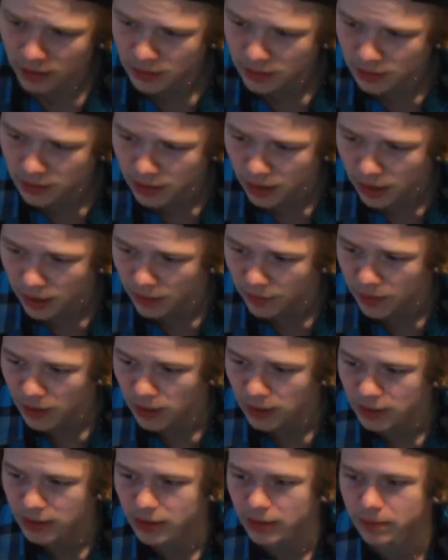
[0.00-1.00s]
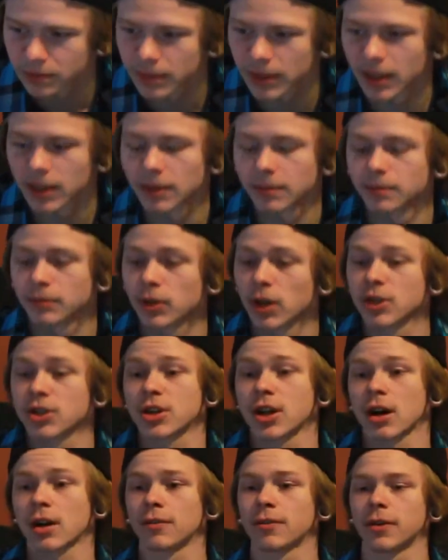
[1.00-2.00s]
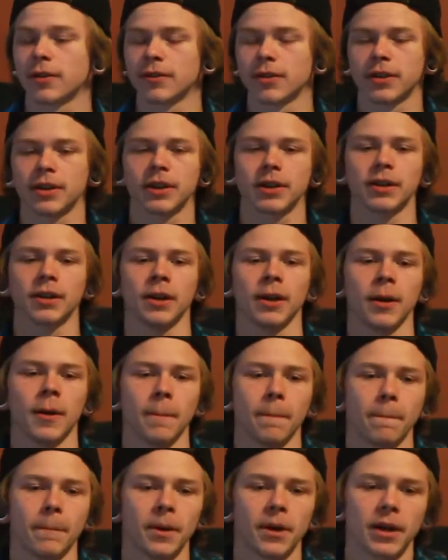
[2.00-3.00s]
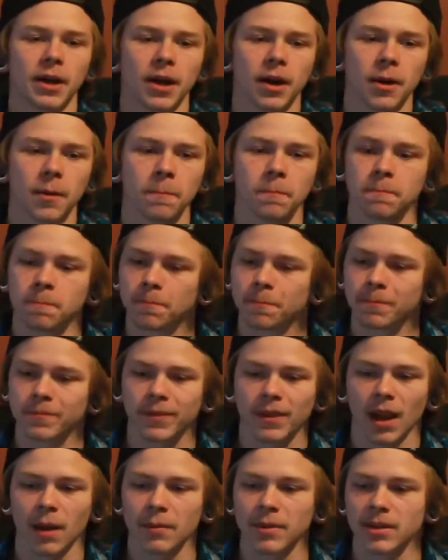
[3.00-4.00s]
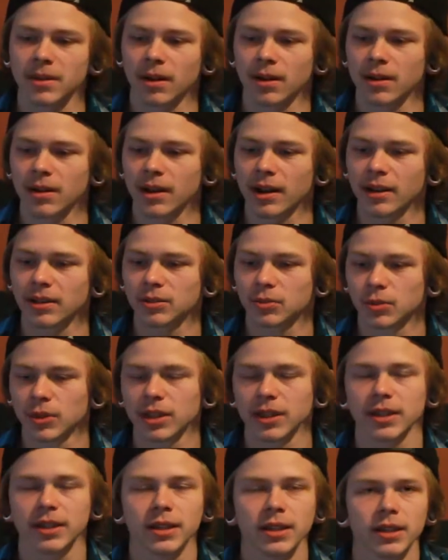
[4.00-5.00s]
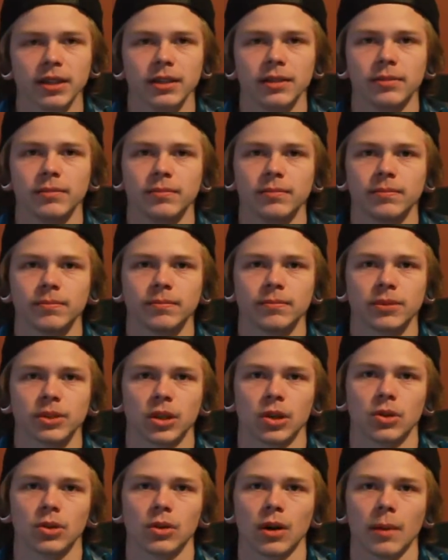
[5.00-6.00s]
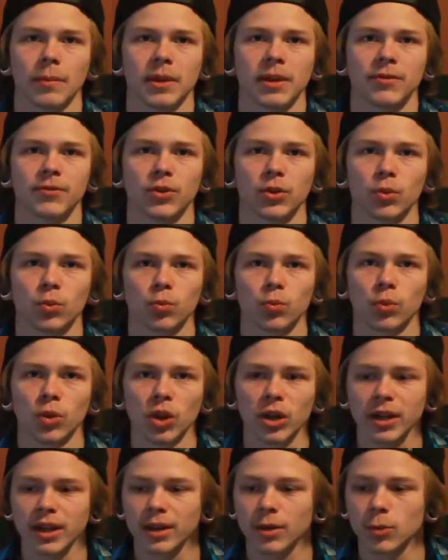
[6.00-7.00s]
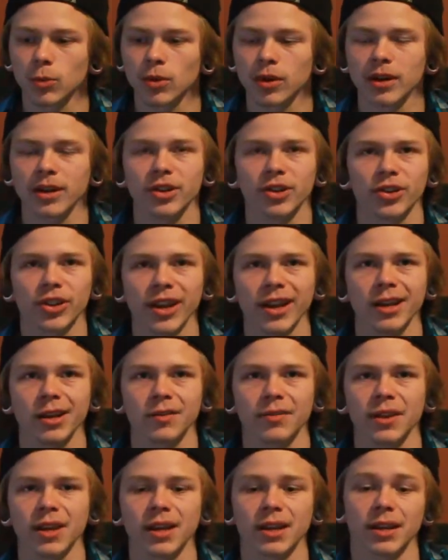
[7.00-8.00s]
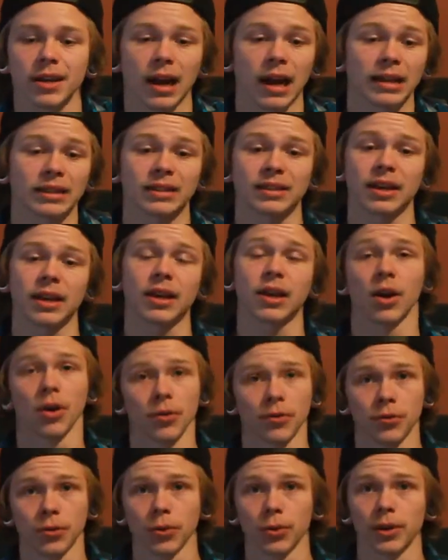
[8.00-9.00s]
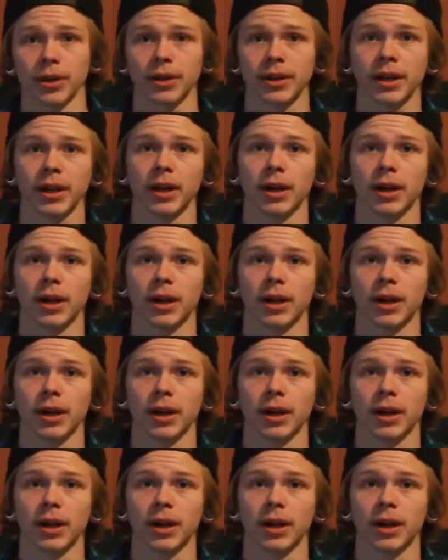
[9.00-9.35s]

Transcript: sorry, I've got some fresh coffee over here. But I mean, the RDA is really good. So I mean, if you're looking at one and you're thinking of getting it, I'd say go for it.